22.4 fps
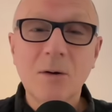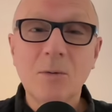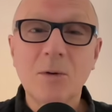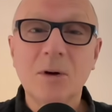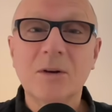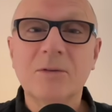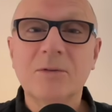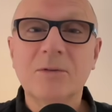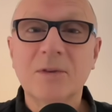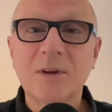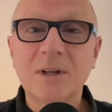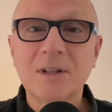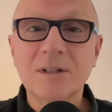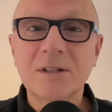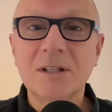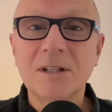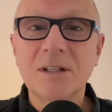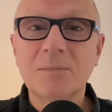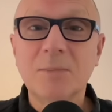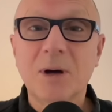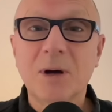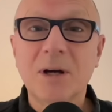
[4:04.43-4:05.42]
they would have fixed
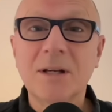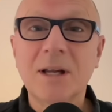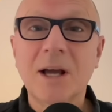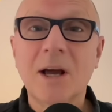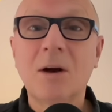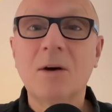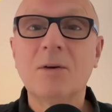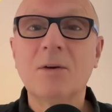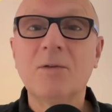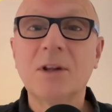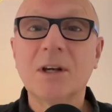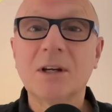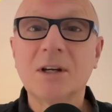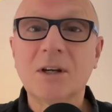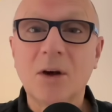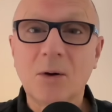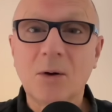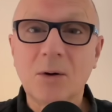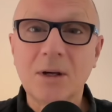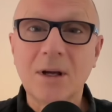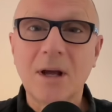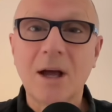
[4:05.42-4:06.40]
this by now if they're
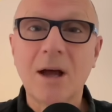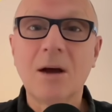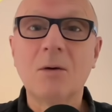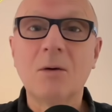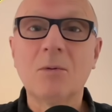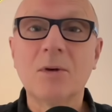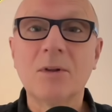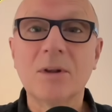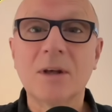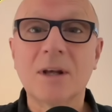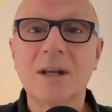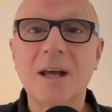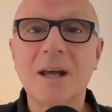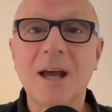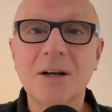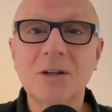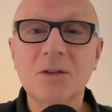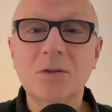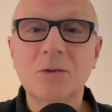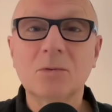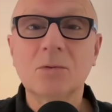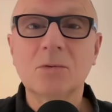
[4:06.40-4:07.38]
going out with an
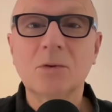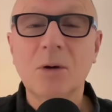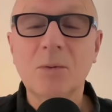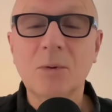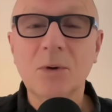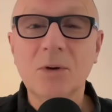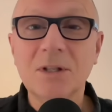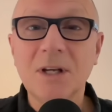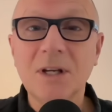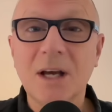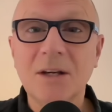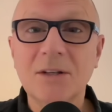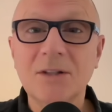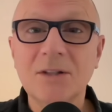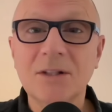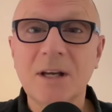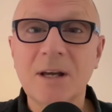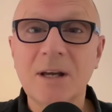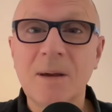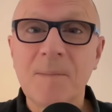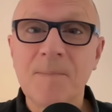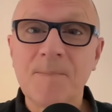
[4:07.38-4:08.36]
actual
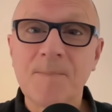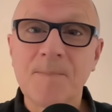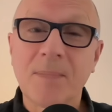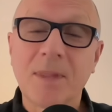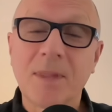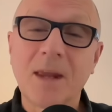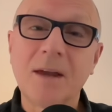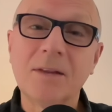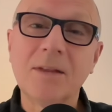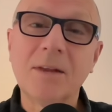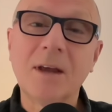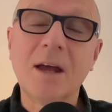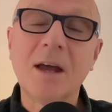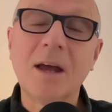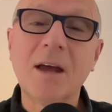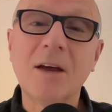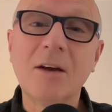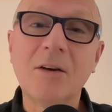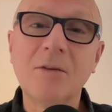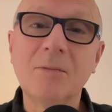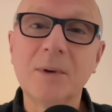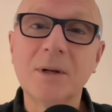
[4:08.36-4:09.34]
Robotaxi. And there
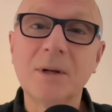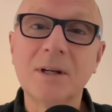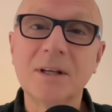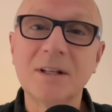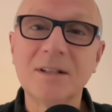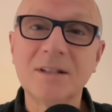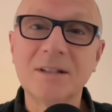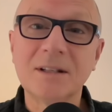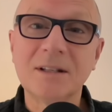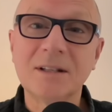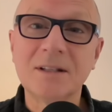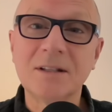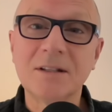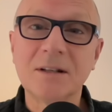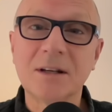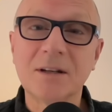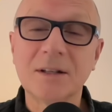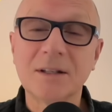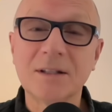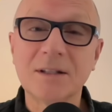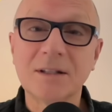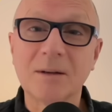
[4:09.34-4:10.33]
have been incidents
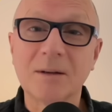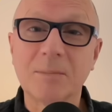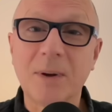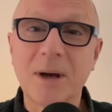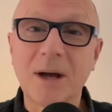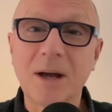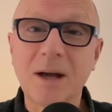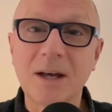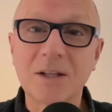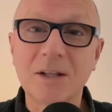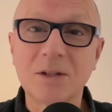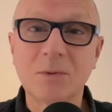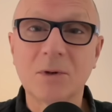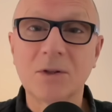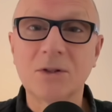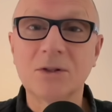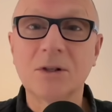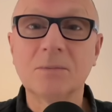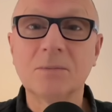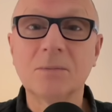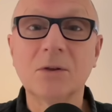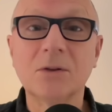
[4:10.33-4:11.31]
like this in the past,
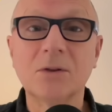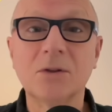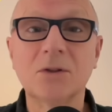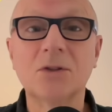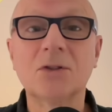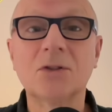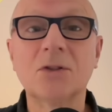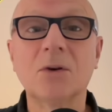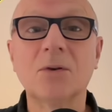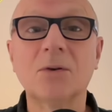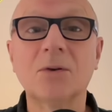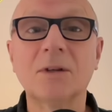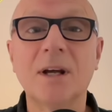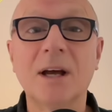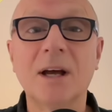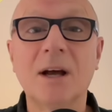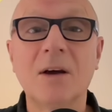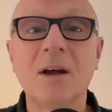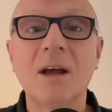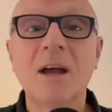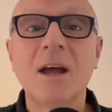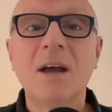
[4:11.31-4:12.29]
which I'm going to show
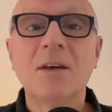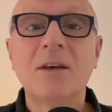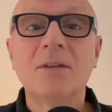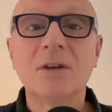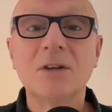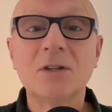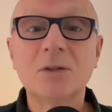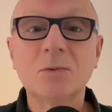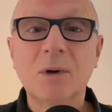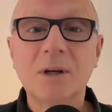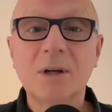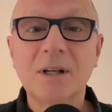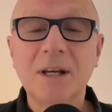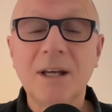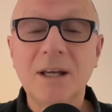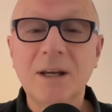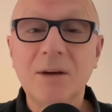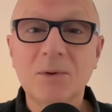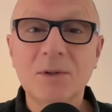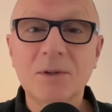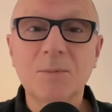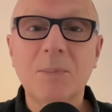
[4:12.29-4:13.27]
now. This one
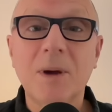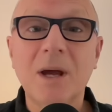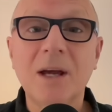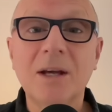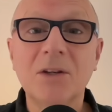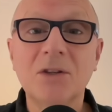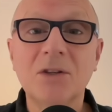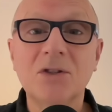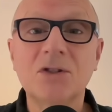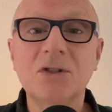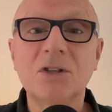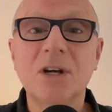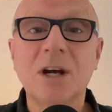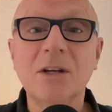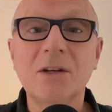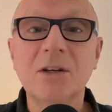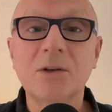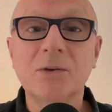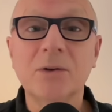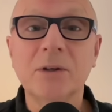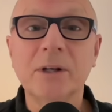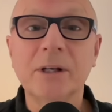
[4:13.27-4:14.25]
here was back in
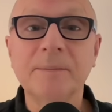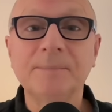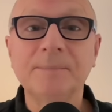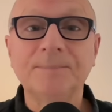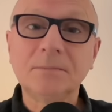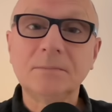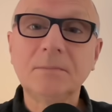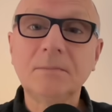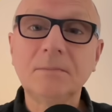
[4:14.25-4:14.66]
January.